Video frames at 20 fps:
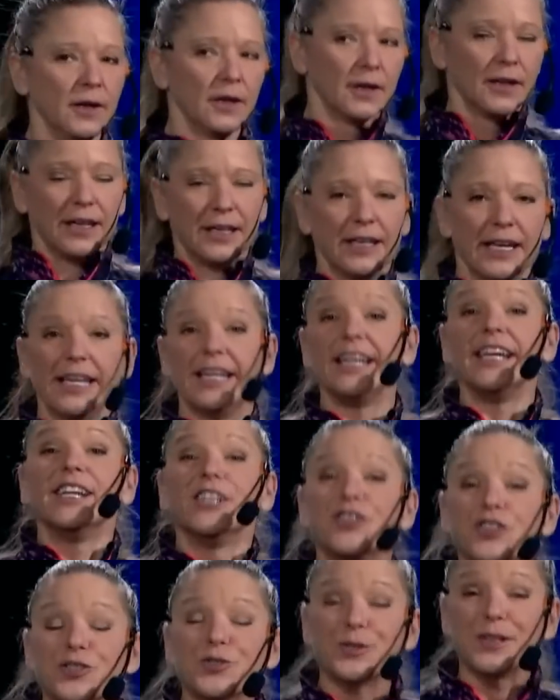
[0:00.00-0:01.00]
any
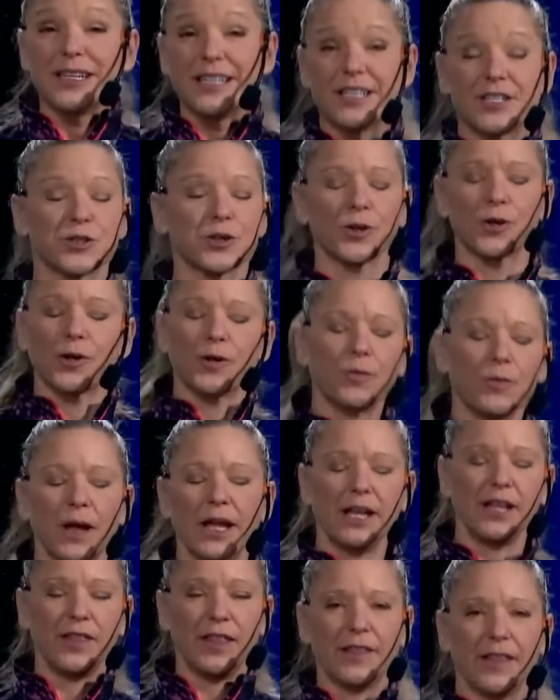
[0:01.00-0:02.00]
injuries or
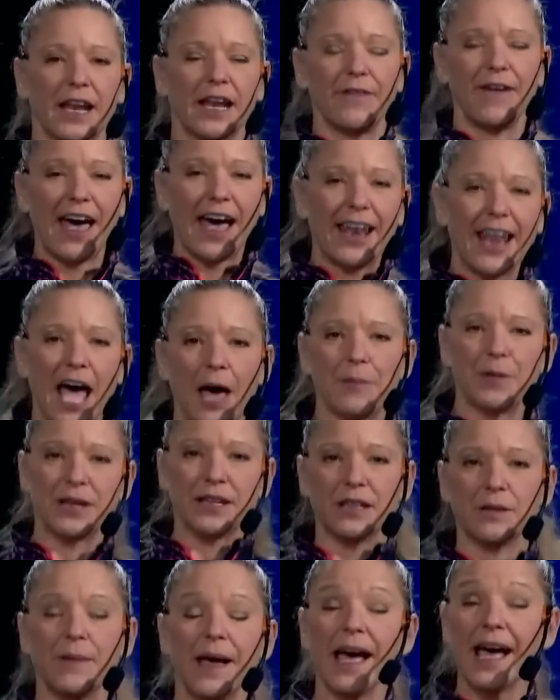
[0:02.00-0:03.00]
anything that I've had happen in
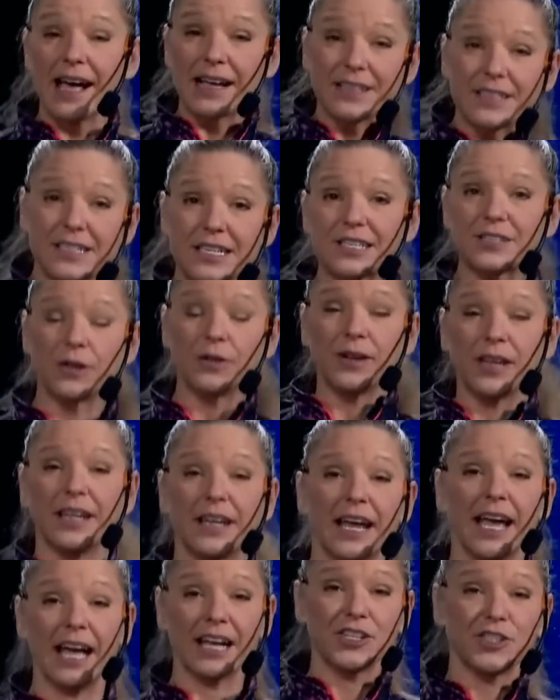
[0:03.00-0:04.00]
the past. So it can
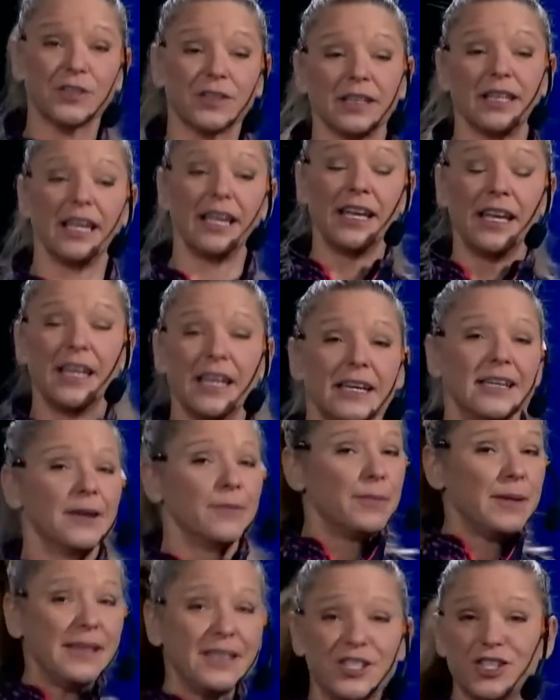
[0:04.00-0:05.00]
actually
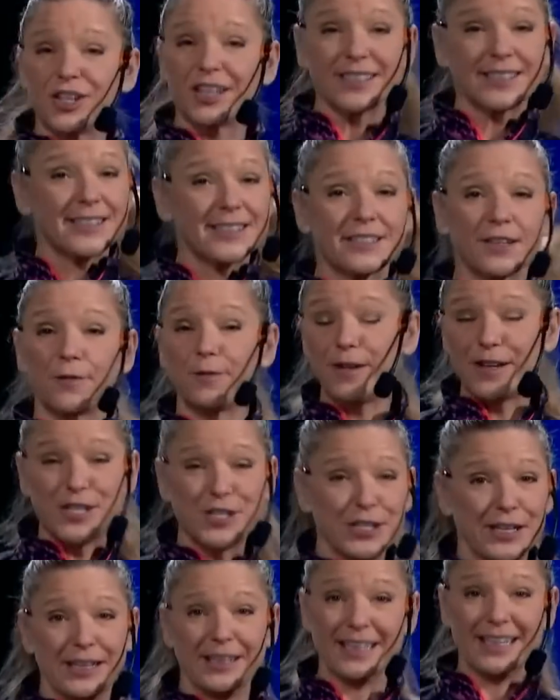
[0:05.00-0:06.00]
be just as
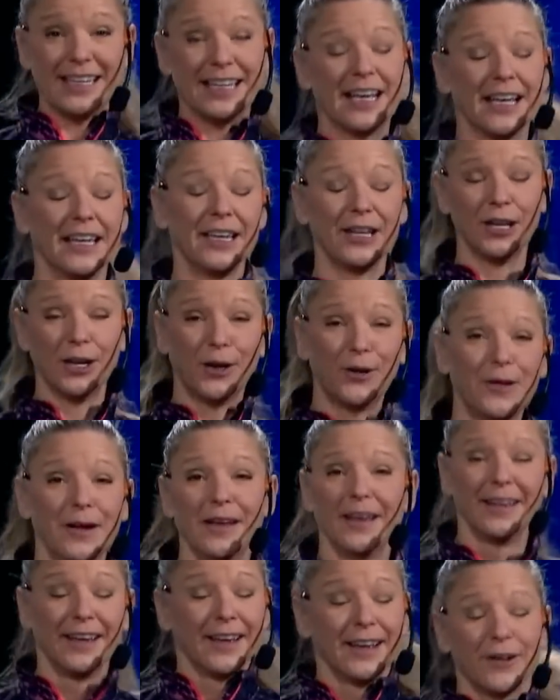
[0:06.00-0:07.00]
efficient.
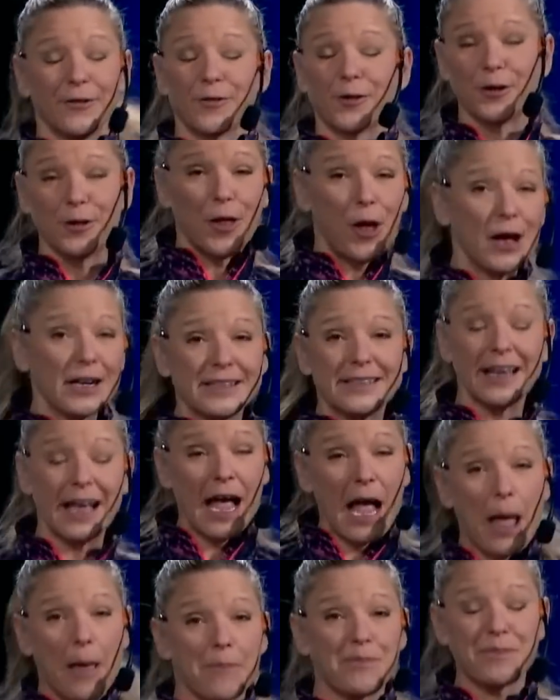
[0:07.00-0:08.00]
For a long
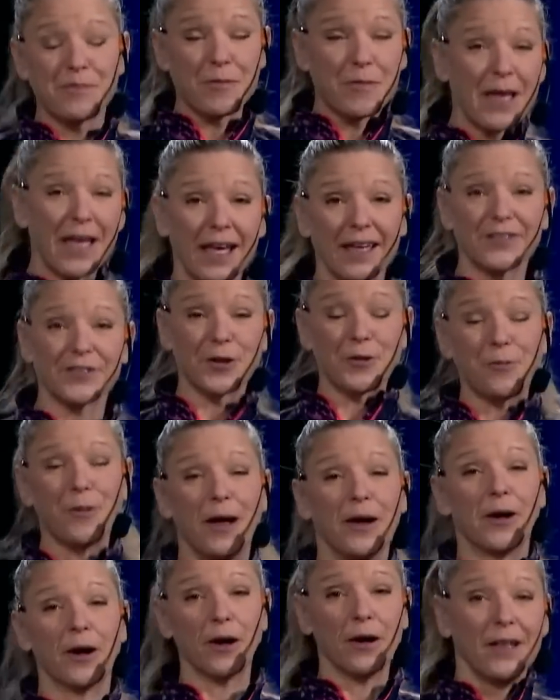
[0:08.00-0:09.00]
time as a
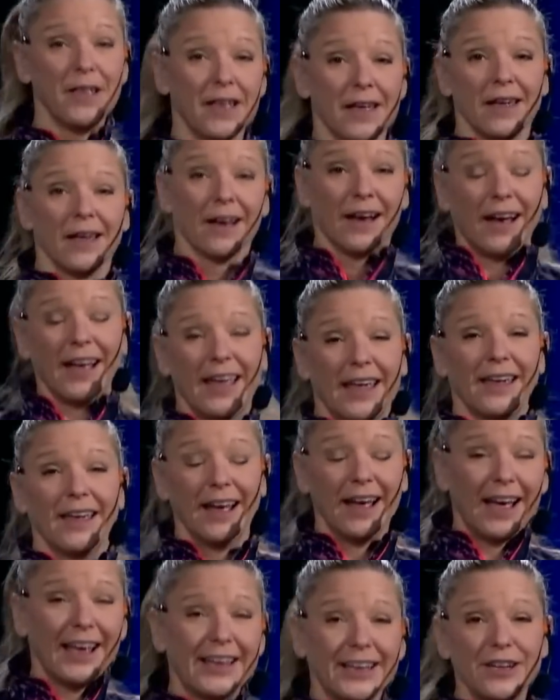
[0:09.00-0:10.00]
runner,
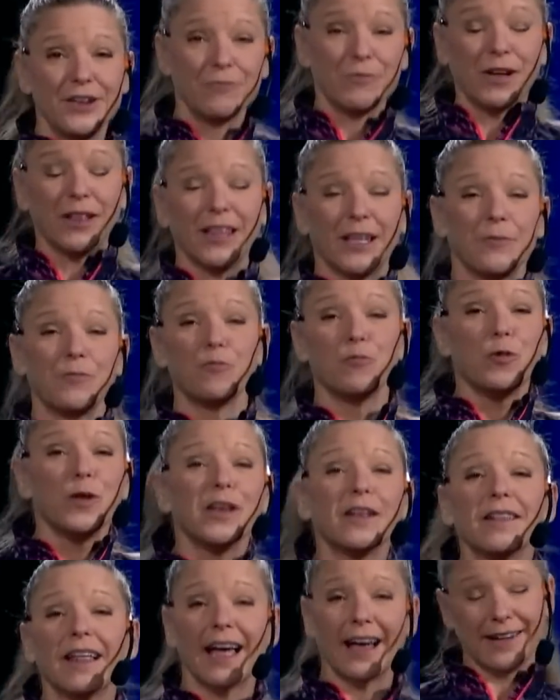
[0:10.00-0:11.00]
I didn't really
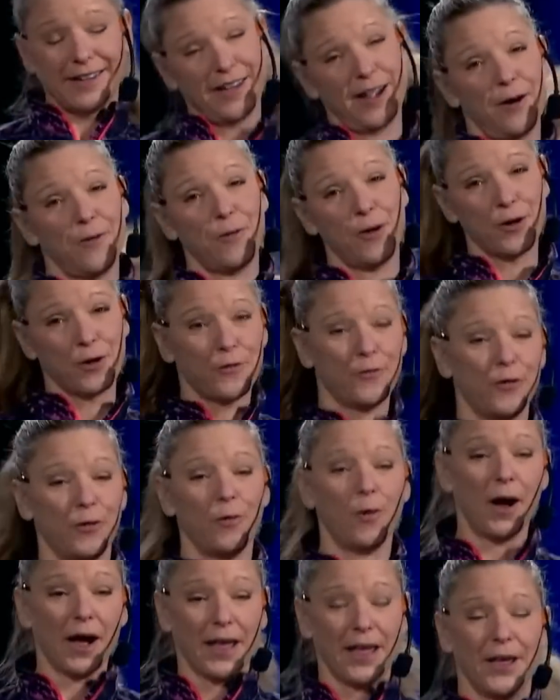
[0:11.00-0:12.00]
realize how wonderful
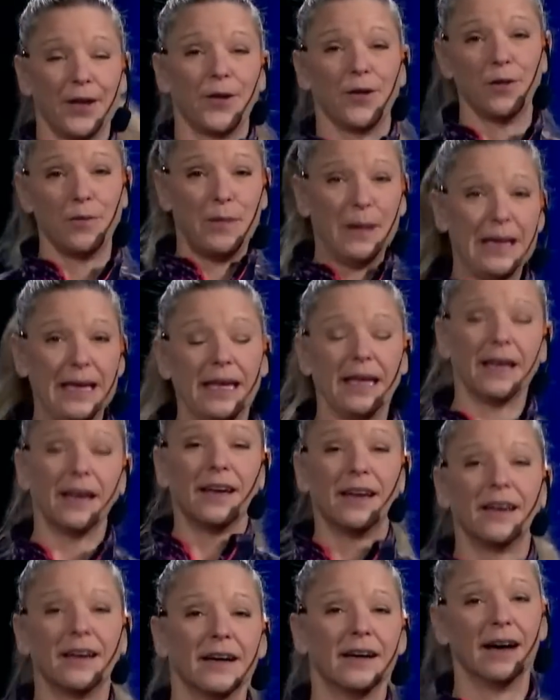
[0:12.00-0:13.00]
walking could be
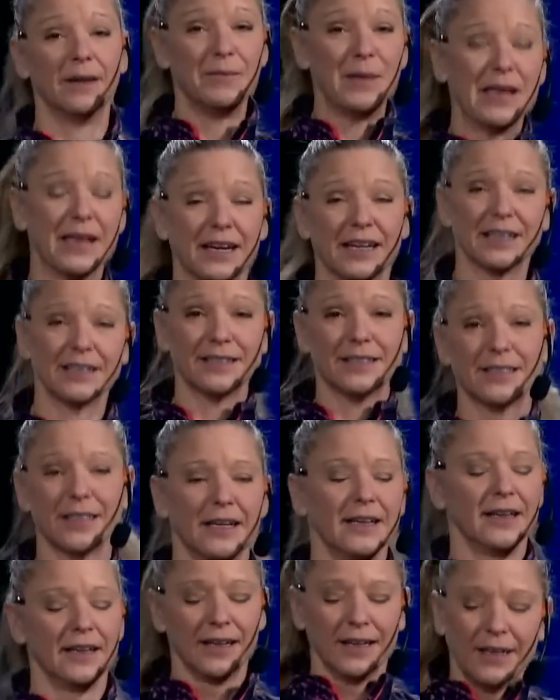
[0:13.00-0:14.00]
because
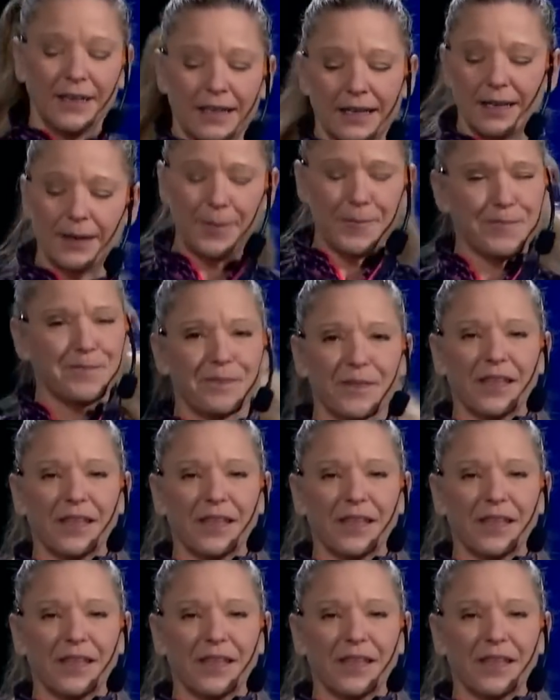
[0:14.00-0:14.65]
you